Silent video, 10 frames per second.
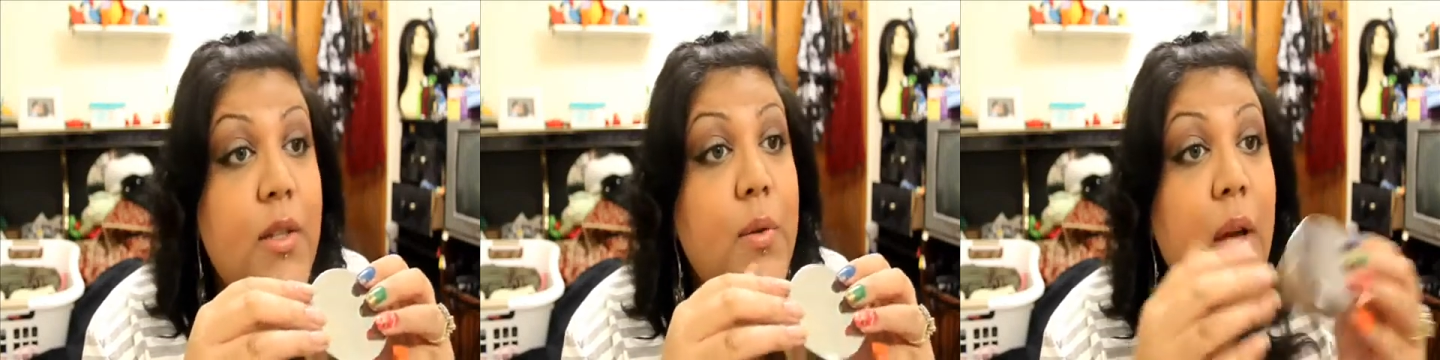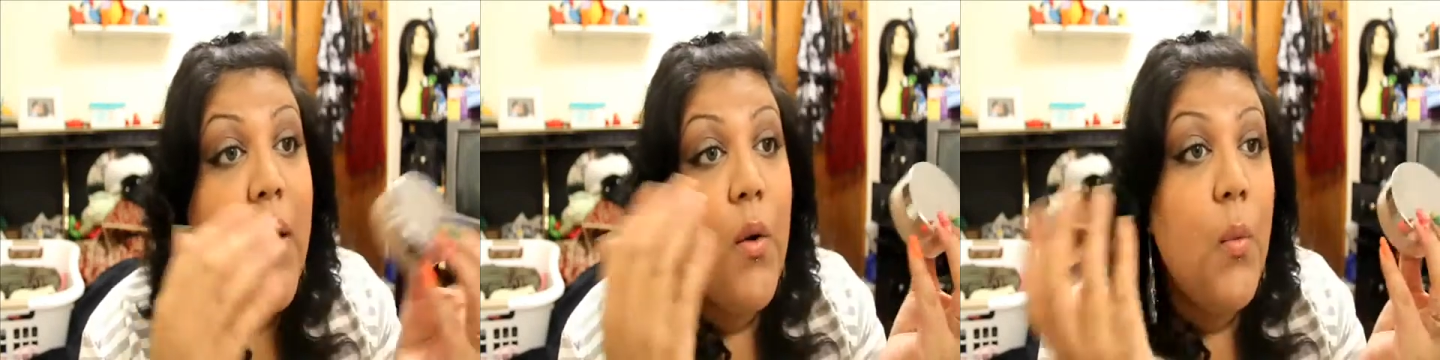You
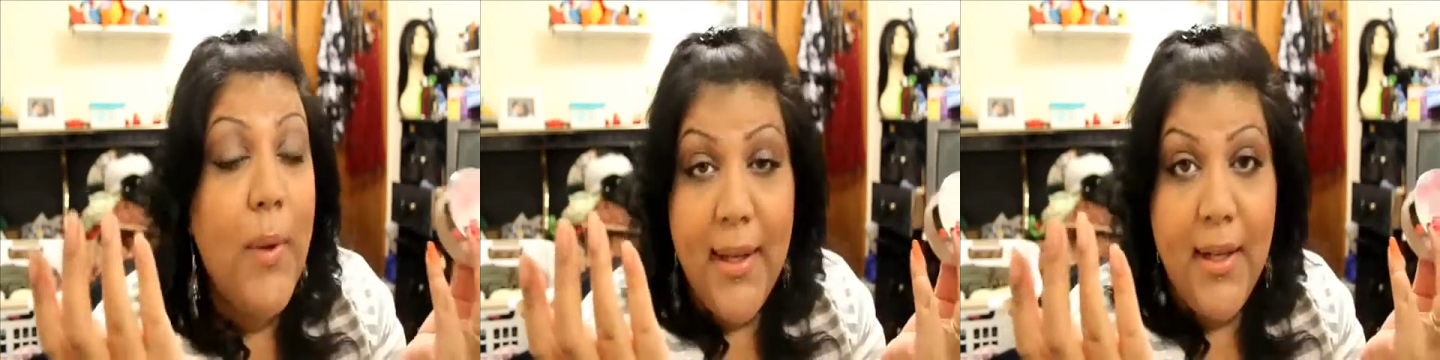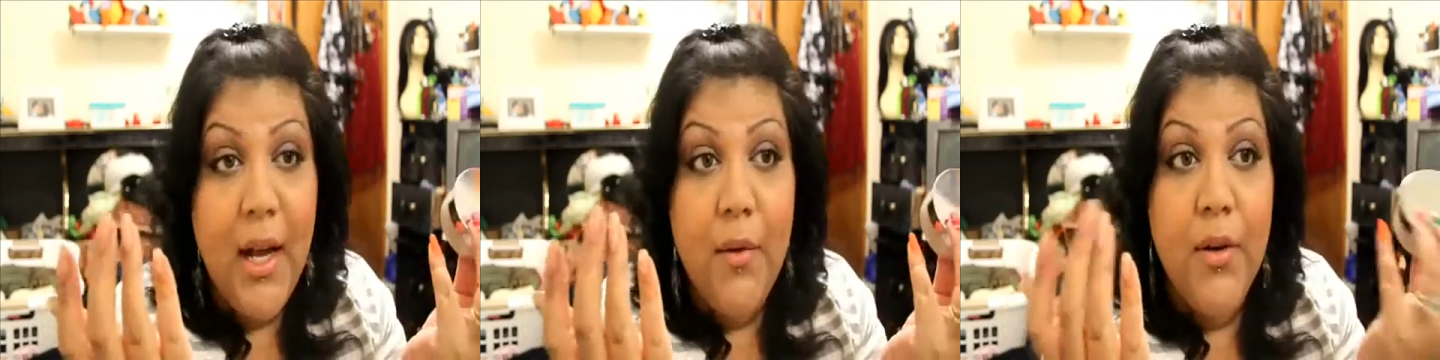get
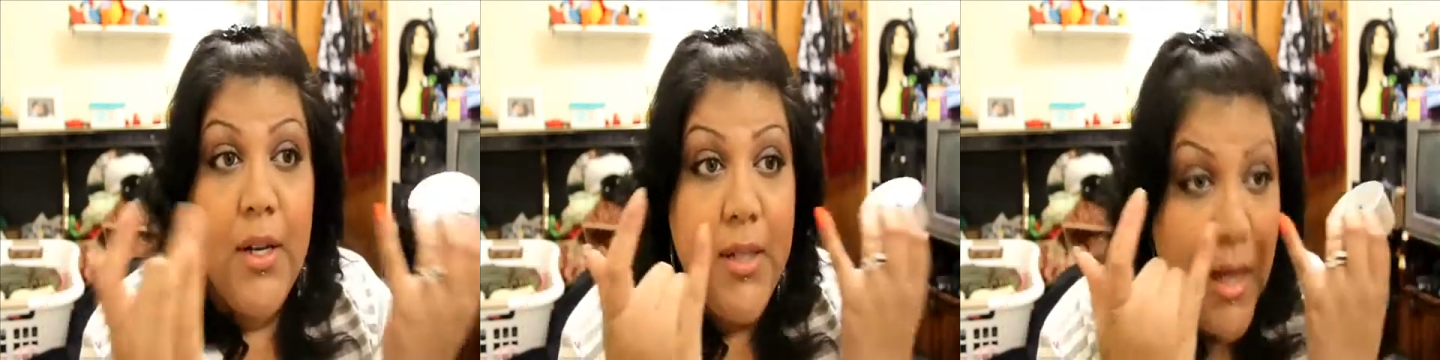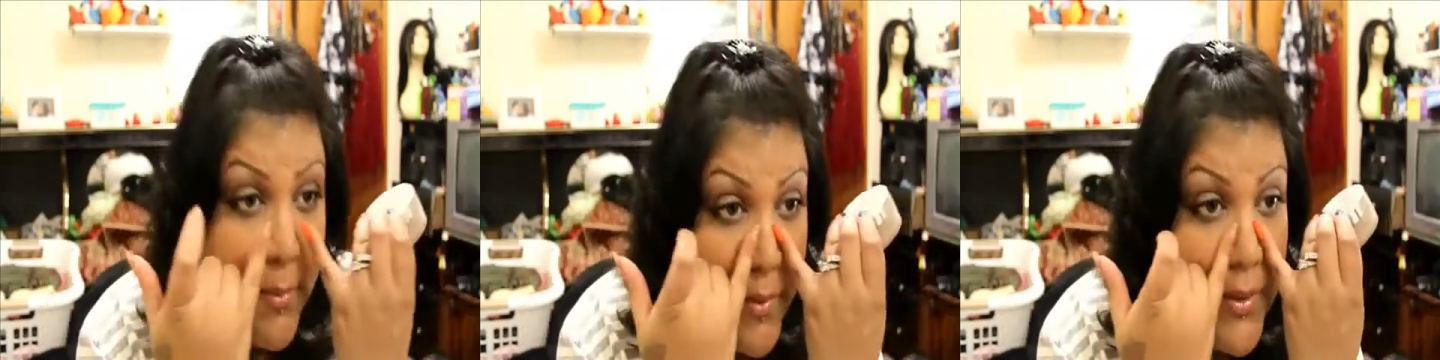wicked coverage.
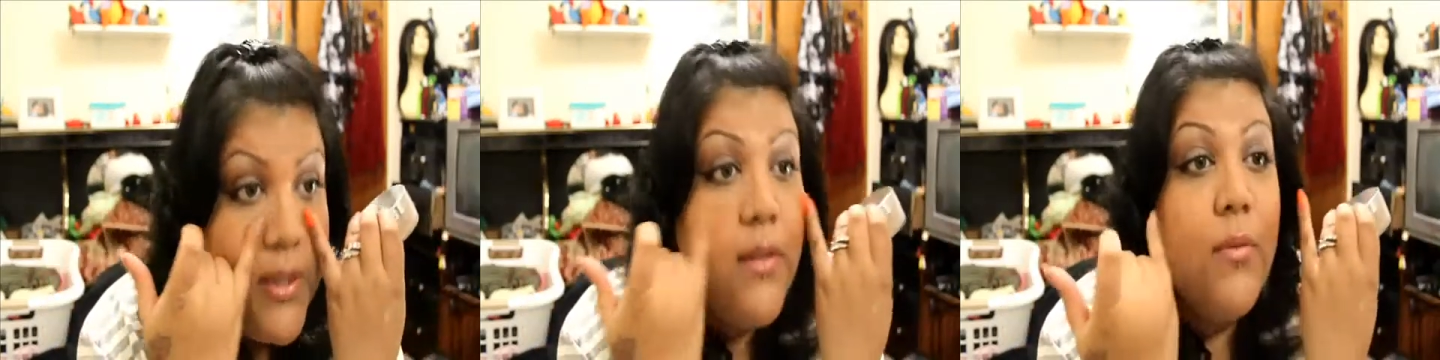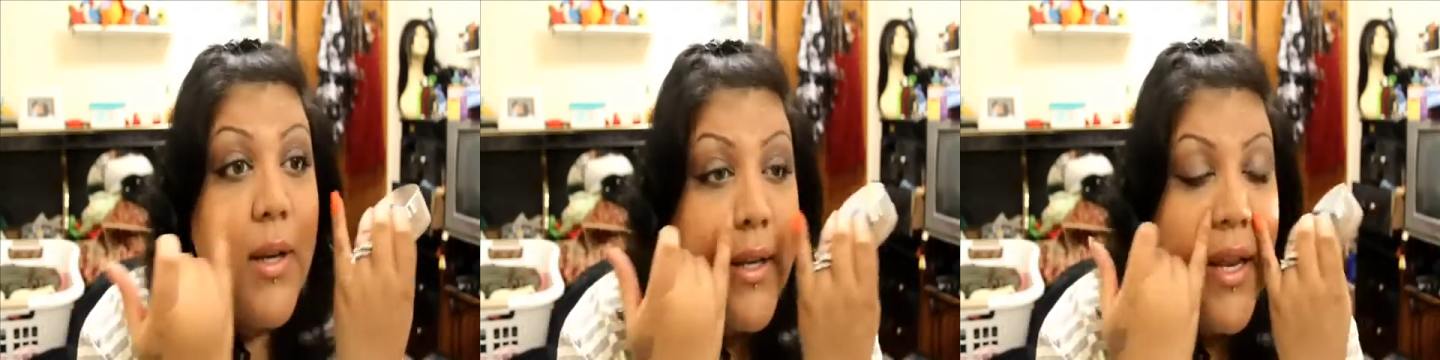I'm using it
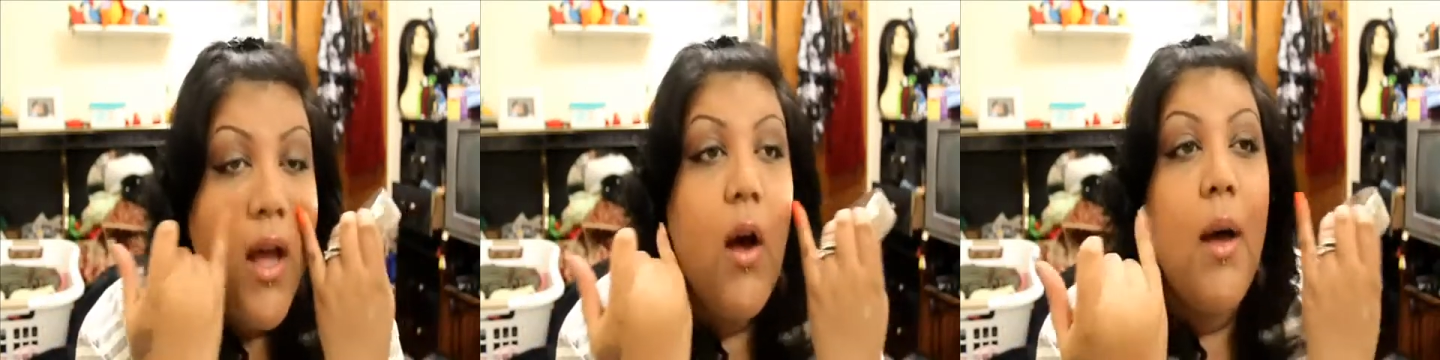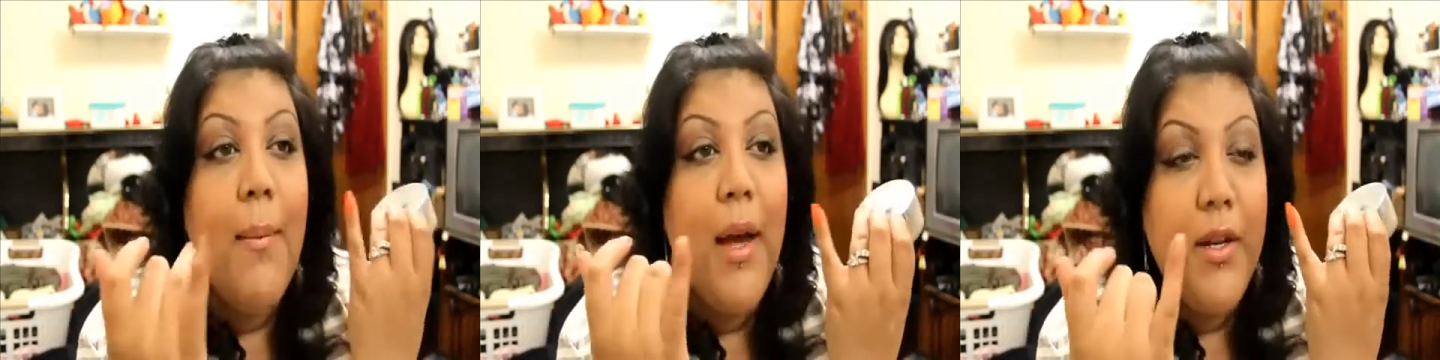right now.
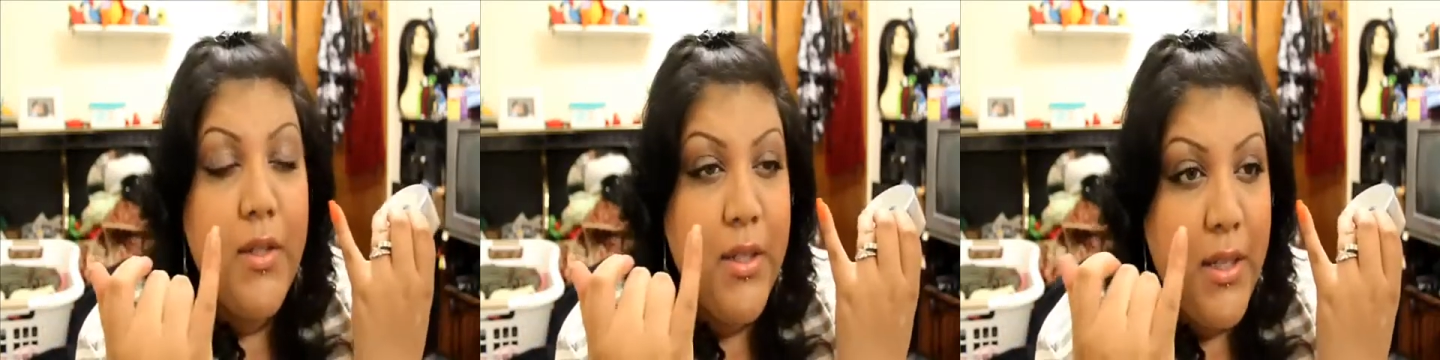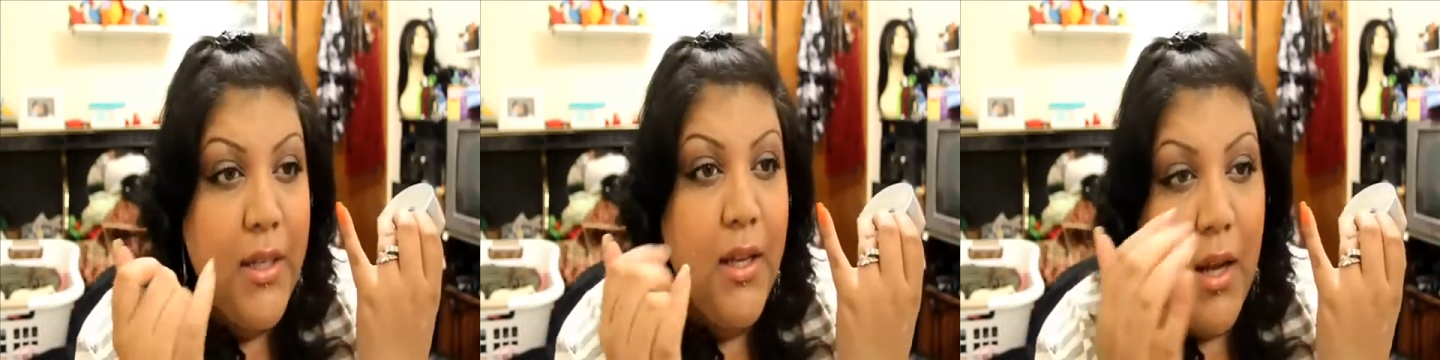I'm
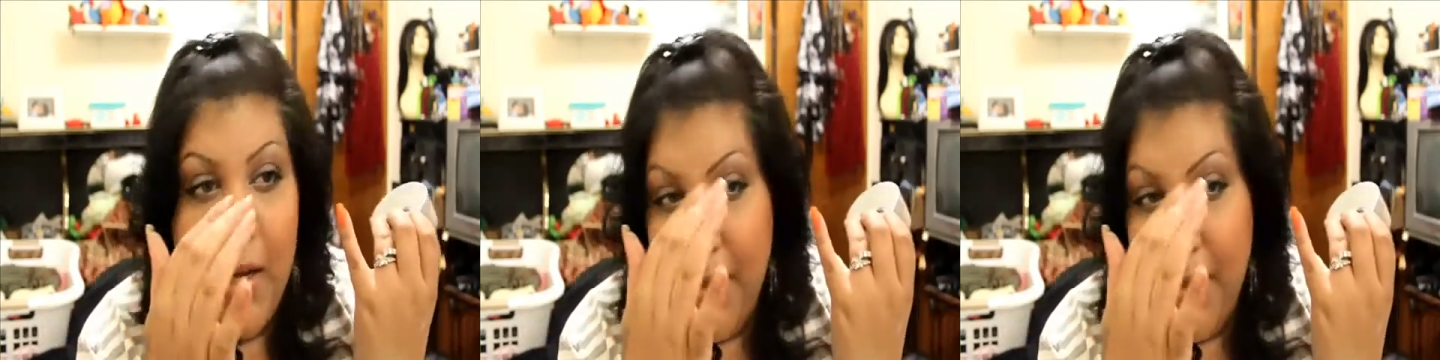actually,